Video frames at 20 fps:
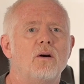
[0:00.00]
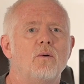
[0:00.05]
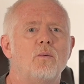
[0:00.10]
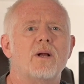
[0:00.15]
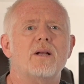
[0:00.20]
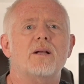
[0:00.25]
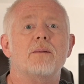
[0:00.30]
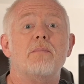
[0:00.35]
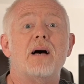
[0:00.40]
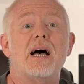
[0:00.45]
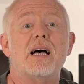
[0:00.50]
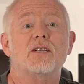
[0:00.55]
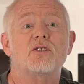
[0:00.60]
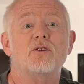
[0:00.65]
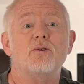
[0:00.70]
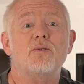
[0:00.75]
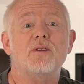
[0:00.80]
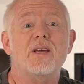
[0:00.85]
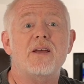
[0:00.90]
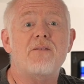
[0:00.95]
Welcome back
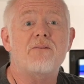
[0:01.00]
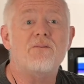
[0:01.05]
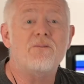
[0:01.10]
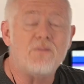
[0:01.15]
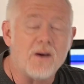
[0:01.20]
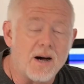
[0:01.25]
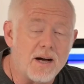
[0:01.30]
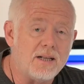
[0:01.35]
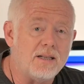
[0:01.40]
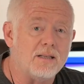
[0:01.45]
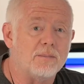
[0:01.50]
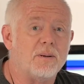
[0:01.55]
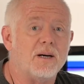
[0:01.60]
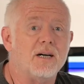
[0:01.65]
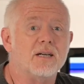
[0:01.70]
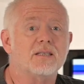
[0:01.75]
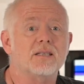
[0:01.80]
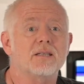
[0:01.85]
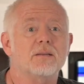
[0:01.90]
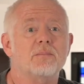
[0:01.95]
to the final
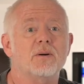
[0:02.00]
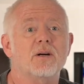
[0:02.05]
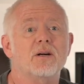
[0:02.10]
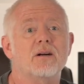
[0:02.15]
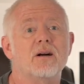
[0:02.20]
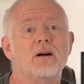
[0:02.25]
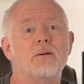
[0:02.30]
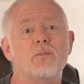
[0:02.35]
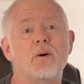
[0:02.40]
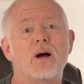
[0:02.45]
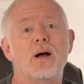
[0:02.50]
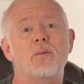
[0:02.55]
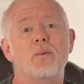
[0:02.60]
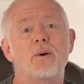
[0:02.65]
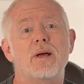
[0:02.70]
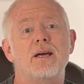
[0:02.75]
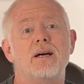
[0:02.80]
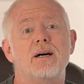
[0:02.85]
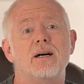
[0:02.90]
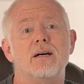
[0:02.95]
part of the programme where
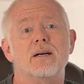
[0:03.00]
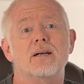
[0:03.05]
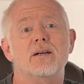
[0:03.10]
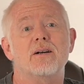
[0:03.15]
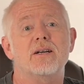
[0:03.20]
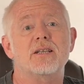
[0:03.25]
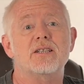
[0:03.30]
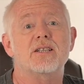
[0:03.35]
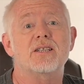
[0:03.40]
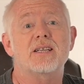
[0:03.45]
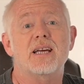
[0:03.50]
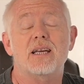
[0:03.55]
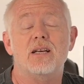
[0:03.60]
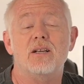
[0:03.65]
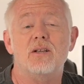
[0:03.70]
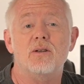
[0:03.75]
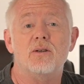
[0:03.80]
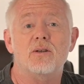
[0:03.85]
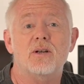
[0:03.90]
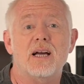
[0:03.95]
we are going to take a
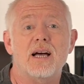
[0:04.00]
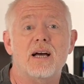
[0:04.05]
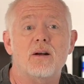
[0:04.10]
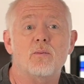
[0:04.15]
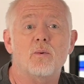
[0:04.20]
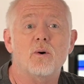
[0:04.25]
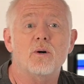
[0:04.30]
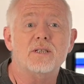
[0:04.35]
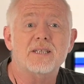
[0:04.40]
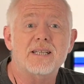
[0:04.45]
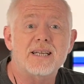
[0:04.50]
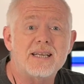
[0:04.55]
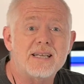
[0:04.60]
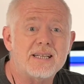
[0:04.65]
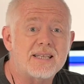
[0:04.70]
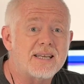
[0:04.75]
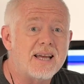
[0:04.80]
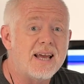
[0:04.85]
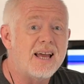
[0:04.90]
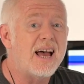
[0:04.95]
look at what
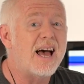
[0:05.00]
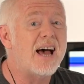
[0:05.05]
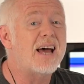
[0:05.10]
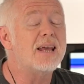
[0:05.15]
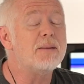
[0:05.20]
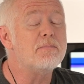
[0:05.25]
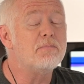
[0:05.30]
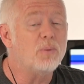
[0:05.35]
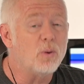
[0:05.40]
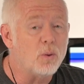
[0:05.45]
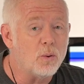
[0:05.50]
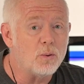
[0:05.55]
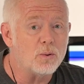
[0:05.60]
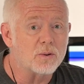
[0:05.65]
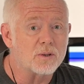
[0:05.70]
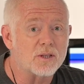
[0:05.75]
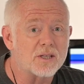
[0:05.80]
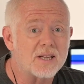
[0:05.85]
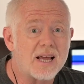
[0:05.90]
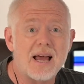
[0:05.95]
is an
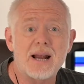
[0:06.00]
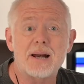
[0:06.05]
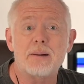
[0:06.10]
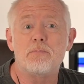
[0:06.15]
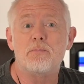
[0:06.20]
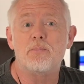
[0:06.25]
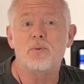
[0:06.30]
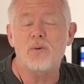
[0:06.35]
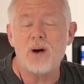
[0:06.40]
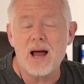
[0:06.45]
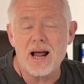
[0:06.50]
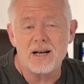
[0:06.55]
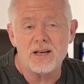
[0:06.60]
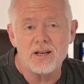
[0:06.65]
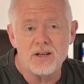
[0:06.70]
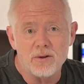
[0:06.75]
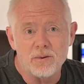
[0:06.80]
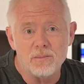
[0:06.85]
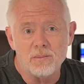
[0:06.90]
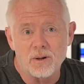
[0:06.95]
important and brand
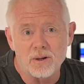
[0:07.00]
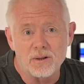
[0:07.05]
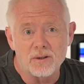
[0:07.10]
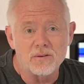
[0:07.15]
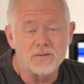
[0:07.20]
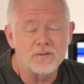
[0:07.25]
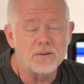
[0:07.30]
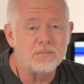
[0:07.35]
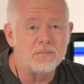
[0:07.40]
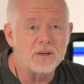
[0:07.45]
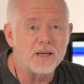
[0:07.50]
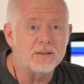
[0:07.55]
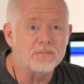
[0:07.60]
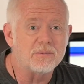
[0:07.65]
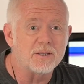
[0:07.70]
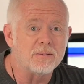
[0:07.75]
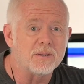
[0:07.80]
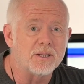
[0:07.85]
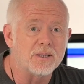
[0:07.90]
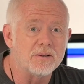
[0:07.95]
new model from
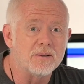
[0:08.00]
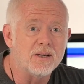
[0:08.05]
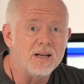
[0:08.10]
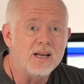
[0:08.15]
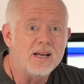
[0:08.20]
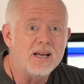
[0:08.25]
BMW.